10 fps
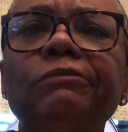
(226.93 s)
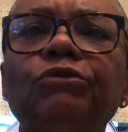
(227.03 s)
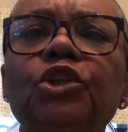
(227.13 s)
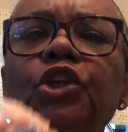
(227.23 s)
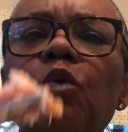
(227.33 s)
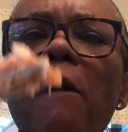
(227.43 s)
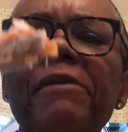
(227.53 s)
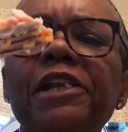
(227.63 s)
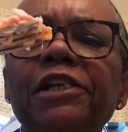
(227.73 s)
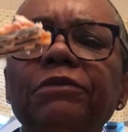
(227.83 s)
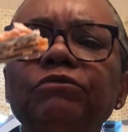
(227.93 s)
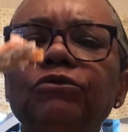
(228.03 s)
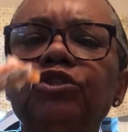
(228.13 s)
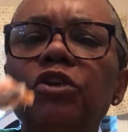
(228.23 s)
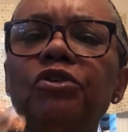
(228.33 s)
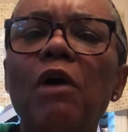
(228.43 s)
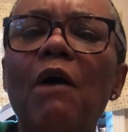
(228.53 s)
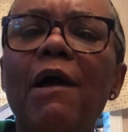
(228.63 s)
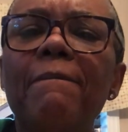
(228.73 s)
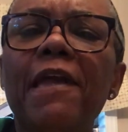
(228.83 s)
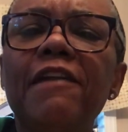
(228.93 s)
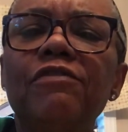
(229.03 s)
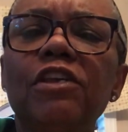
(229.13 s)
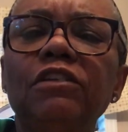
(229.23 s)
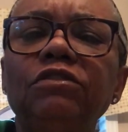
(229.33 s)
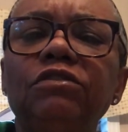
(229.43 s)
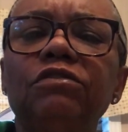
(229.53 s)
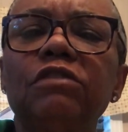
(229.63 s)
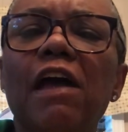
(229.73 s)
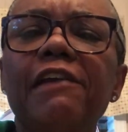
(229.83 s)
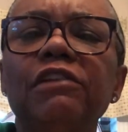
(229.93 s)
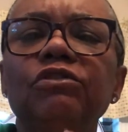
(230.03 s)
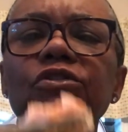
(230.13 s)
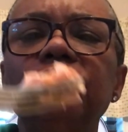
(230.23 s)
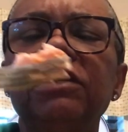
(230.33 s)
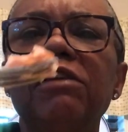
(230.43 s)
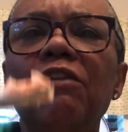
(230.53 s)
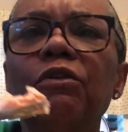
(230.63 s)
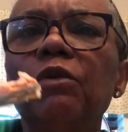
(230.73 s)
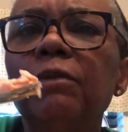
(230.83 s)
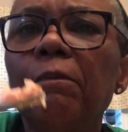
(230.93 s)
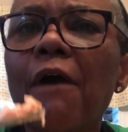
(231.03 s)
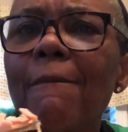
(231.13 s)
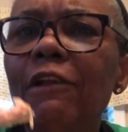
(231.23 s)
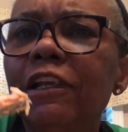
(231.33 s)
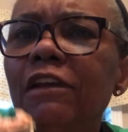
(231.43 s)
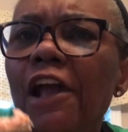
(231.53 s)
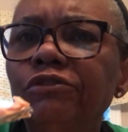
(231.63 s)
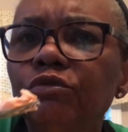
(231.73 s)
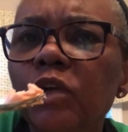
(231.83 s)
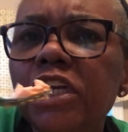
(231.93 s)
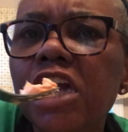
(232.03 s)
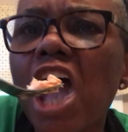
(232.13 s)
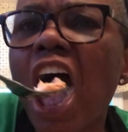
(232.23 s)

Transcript: Do you want me to show you how I made this? I can do another one probably next week.